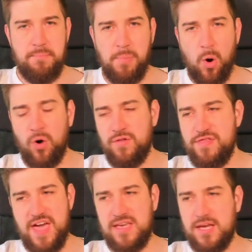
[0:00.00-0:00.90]
but
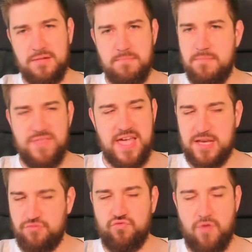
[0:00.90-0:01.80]
they
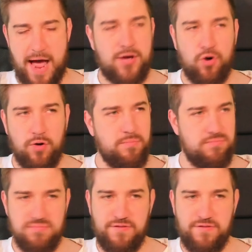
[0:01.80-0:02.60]
can rack up